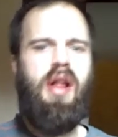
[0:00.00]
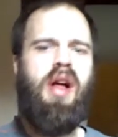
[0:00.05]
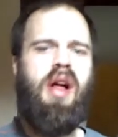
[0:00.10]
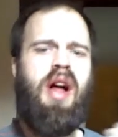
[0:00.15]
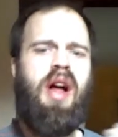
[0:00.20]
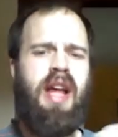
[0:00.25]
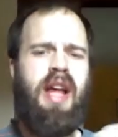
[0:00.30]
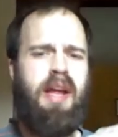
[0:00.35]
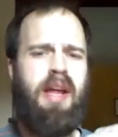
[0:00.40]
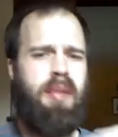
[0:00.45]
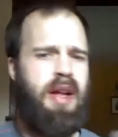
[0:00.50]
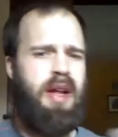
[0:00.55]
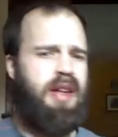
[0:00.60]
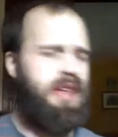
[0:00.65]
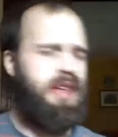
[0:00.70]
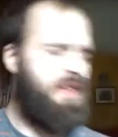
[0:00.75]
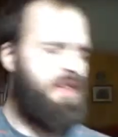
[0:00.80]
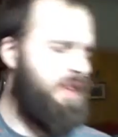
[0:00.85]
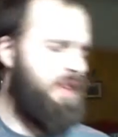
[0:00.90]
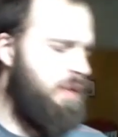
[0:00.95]
Again,
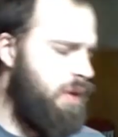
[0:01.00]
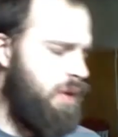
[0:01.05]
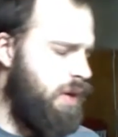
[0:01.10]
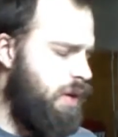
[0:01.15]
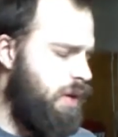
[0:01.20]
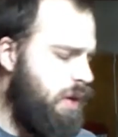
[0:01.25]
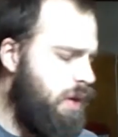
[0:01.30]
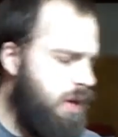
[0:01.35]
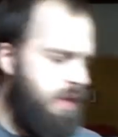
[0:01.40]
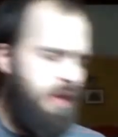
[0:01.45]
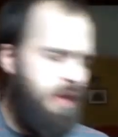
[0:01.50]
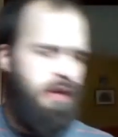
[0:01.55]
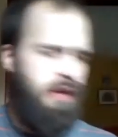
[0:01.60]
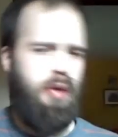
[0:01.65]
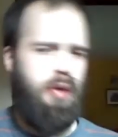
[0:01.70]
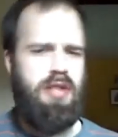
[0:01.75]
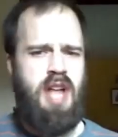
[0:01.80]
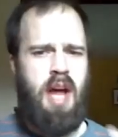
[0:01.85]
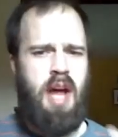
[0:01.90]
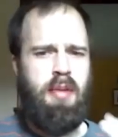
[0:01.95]
mainly still, this
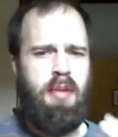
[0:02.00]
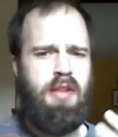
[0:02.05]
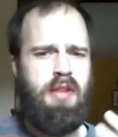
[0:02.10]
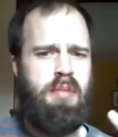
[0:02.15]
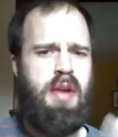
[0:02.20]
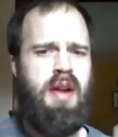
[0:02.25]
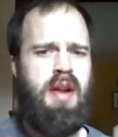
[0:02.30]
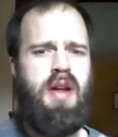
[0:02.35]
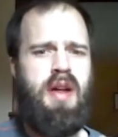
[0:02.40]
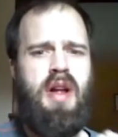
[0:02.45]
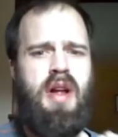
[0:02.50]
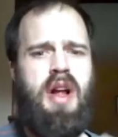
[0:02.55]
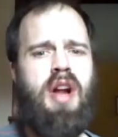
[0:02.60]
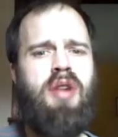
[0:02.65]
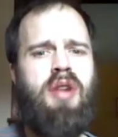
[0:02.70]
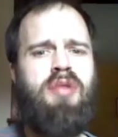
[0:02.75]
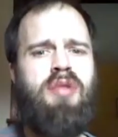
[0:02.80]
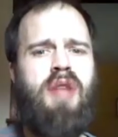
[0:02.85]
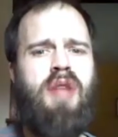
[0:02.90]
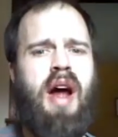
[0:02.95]
whole time it's been
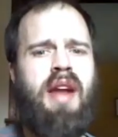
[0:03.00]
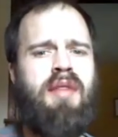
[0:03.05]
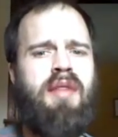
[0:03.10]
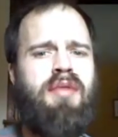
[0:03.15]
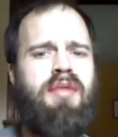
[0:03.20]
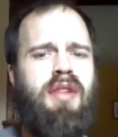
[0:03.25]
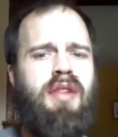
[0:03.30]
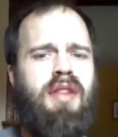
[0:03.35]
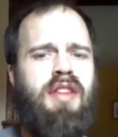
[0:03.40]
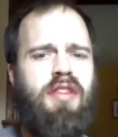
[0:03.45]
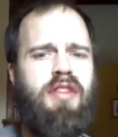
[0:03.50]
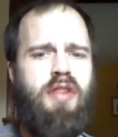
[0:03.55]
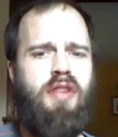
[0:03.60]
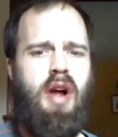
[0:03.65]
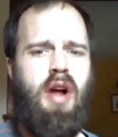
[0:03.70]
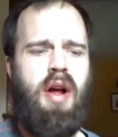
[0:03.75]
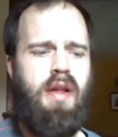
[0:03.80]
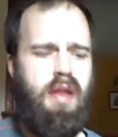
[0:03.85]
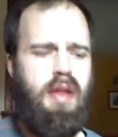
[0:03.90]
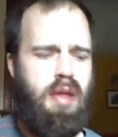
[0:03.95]
riding really
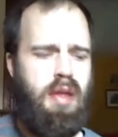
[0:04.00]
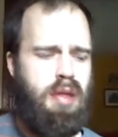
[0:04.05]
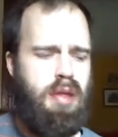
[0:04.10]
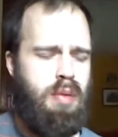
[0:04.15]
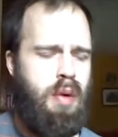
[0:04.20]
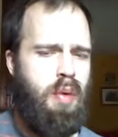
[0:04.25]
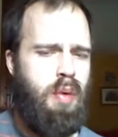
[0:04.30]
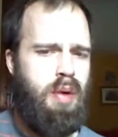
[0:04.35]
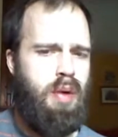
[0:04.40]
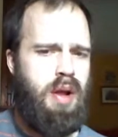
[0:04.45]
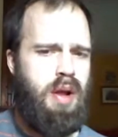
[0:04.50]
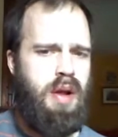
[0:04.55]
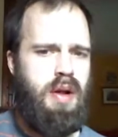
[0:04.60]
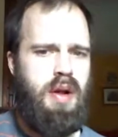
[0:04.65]
strong in the throat.